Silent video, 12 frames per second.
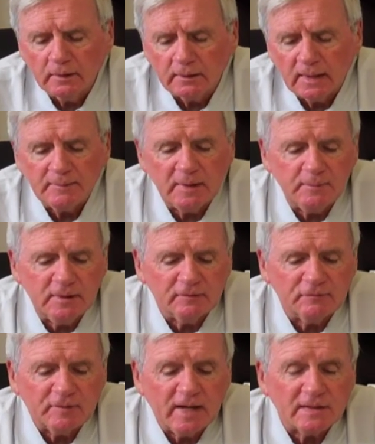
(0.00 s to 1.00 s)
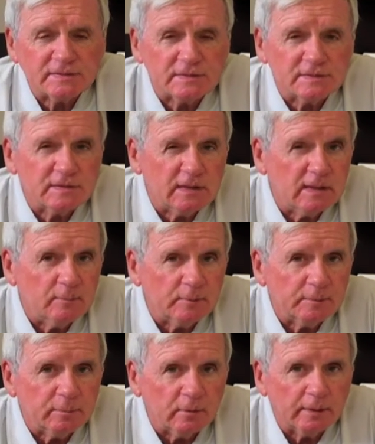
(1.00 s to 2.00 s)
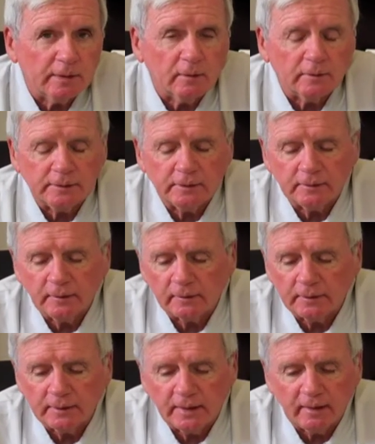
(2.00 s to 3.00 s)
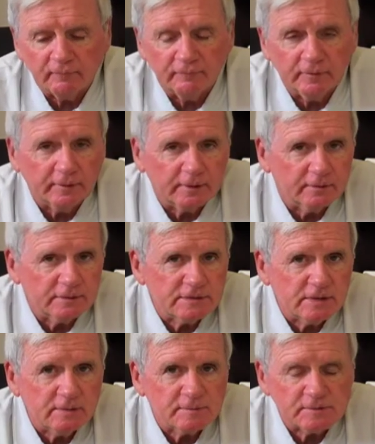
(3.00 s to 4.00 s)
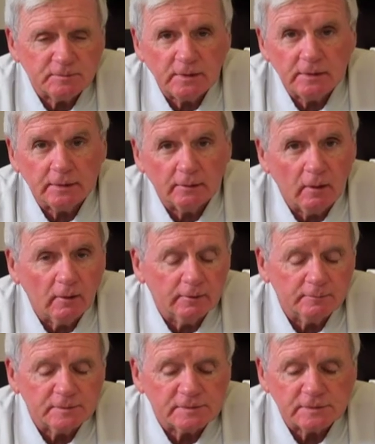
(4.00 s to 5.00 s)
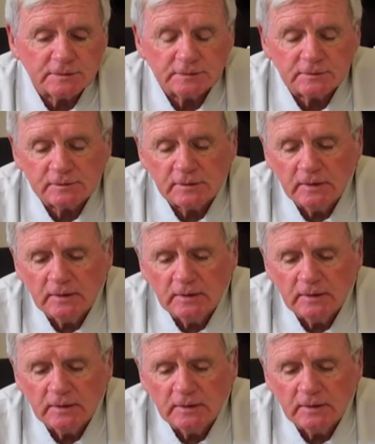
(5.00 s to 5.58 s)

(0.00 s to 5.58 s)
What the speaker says: They may be the fastest team we play all year. They're going to have very good team speed at all the positions.